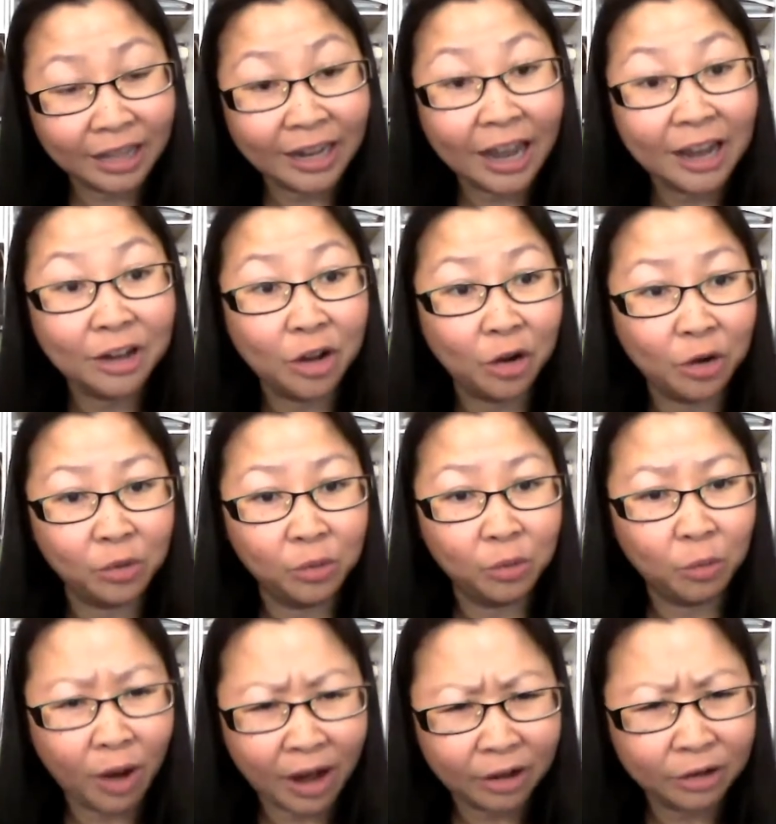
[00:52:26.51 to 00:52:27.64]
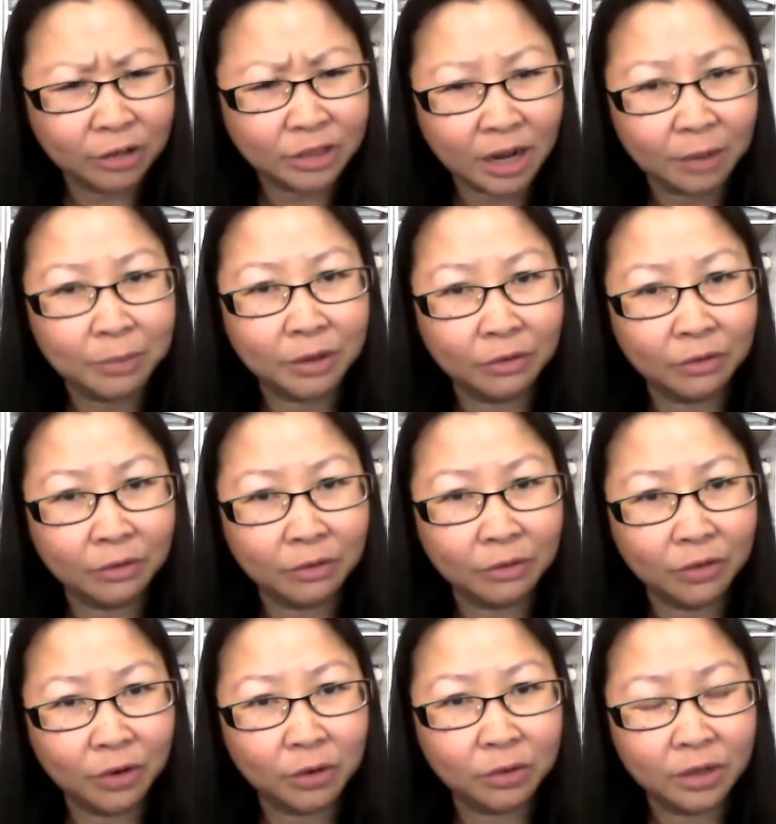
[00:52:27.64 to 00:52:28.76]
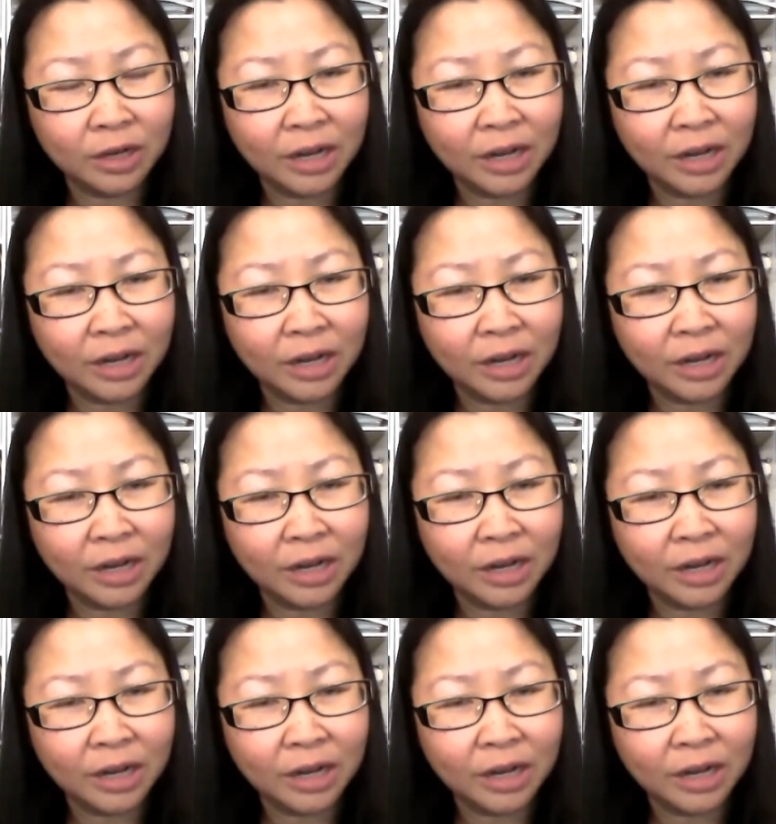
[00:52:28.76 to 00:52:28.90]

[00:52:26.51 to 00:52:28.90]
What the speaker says: then I know, why are you stopping a vote?